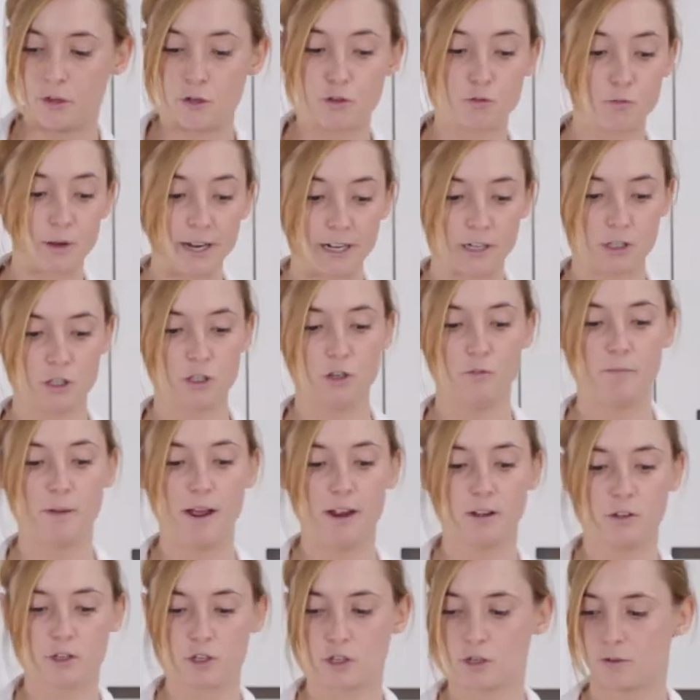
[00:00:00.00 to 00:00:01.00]
drink too
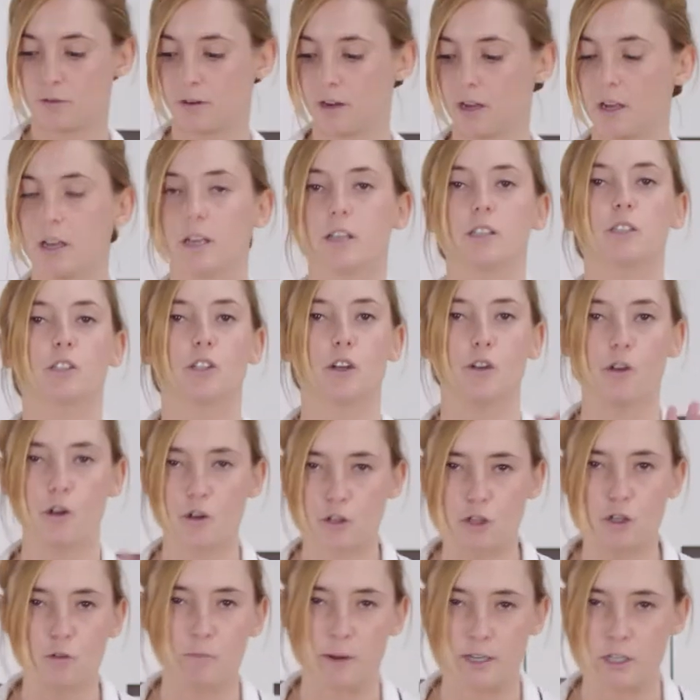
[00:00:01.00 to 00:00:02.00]
much. So
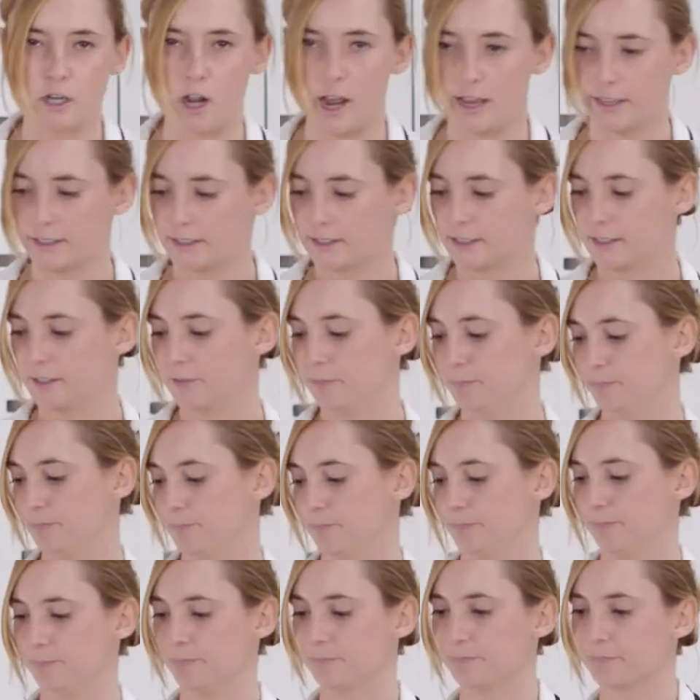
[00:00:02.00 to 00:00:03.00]
not too much ice.
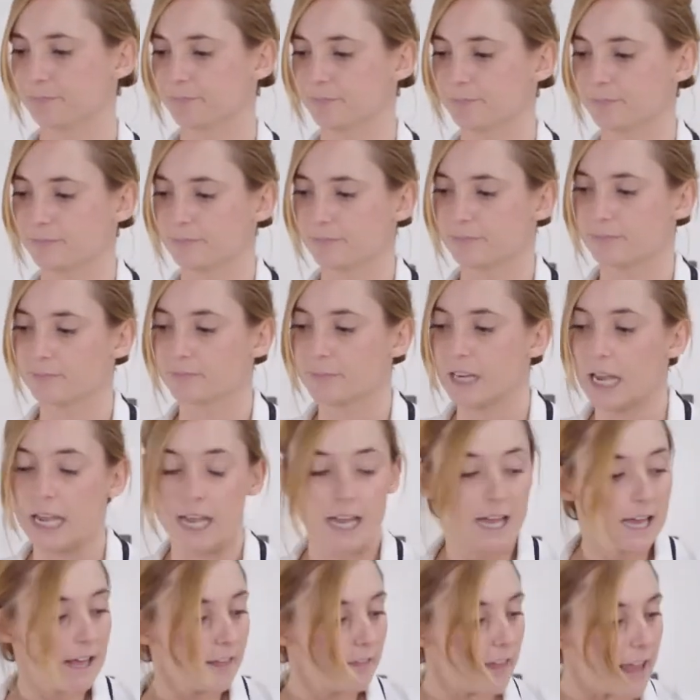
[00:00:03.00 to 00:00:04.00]

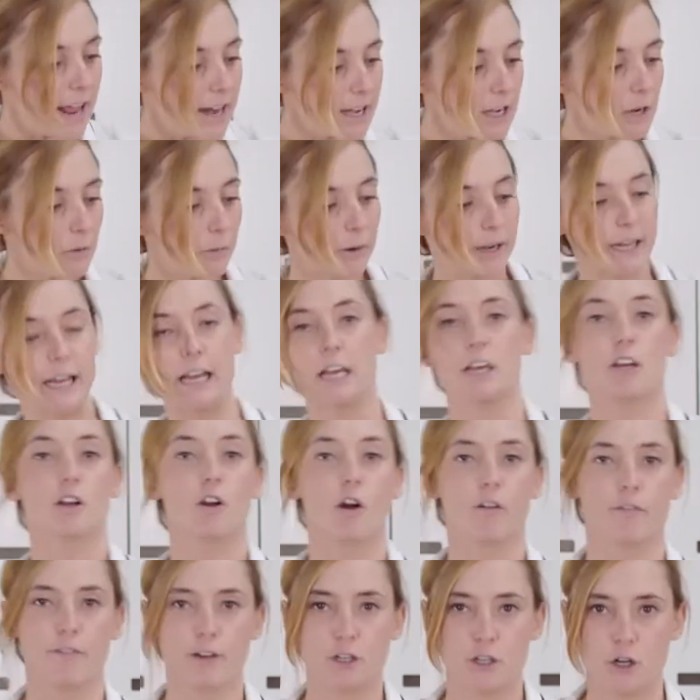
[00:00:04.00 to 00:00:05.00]
Then you want to get your
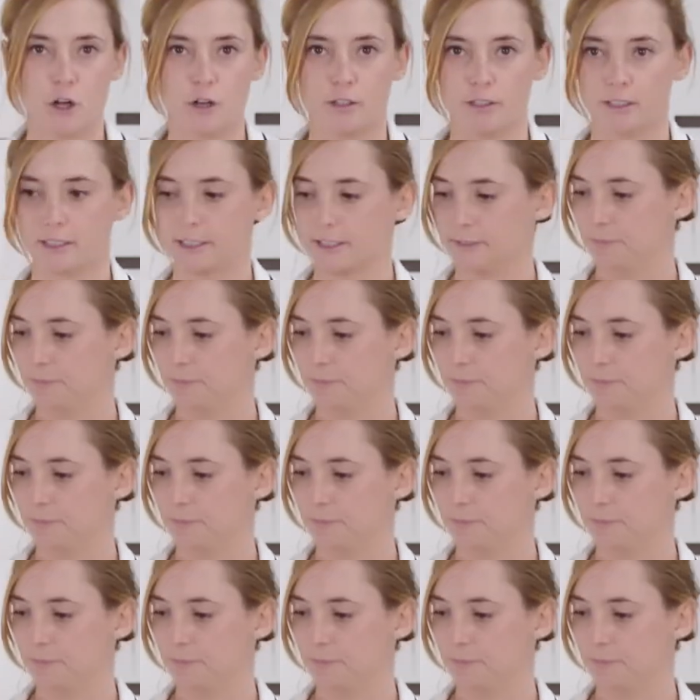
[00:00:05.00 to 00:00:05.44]
coffee shots.